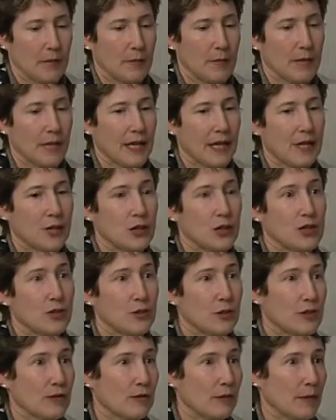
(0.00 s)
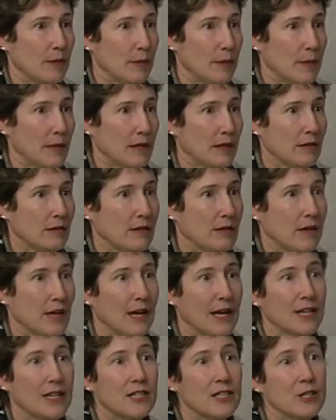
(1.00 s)
But I could do it through email.
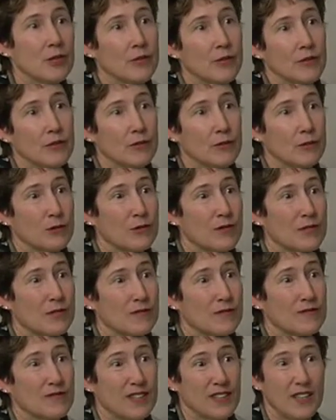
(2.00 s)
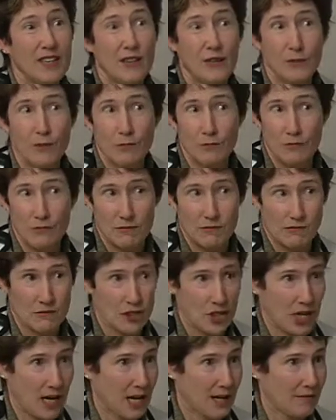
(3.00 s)
I could do it through video
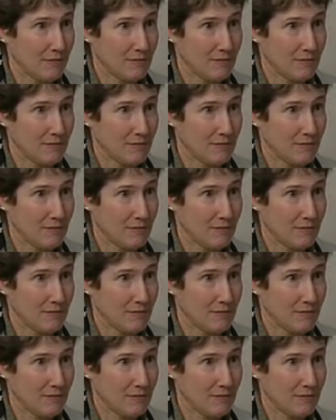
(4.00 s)
chat,